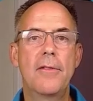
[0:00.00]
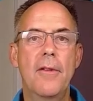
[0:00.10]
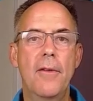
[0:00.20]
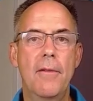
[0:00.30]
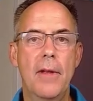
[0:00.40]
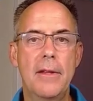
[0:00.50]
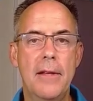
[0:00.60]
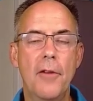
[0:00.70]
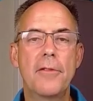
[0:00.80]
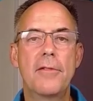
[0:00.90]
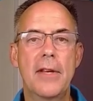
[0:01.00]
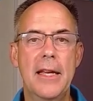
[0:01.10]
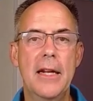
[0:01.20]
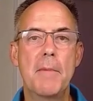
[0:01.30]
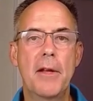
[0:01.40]
And it tells us
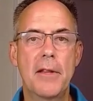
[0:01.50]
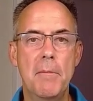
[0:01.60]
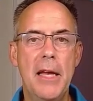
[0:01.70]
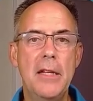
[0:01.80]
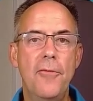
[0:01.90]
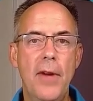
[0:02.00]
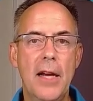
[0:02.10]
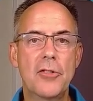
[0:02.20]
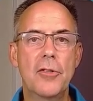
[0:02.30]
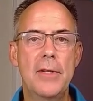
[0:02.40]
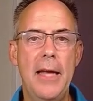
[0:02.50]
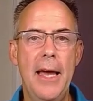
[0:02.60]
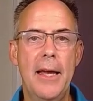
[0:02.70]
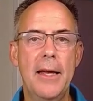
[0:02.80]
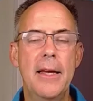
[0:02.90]
again about the manufacturer
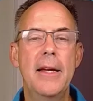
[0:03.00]
tag,